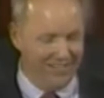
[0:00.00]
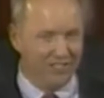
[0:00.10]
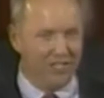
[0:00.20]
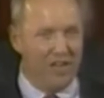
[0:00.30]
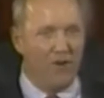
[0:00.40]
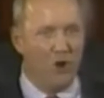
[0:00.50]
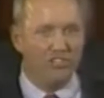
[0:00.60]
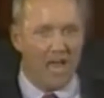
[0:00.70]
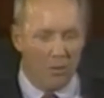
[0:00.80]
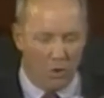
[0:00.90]
See, folks,
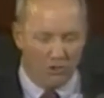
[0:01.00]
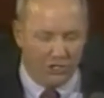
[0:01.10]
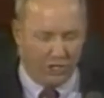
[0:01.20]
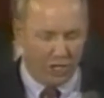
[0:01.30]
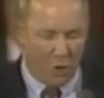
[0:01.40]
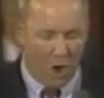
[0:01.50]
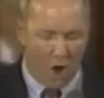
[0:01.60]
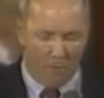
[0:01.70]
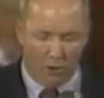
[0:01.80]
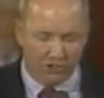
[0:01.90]
I want you to know
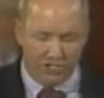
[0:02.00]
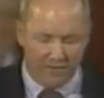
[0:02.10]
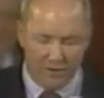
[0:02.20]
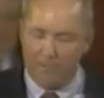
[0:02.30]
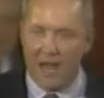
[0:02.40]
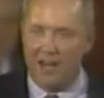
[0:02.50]
almost everybody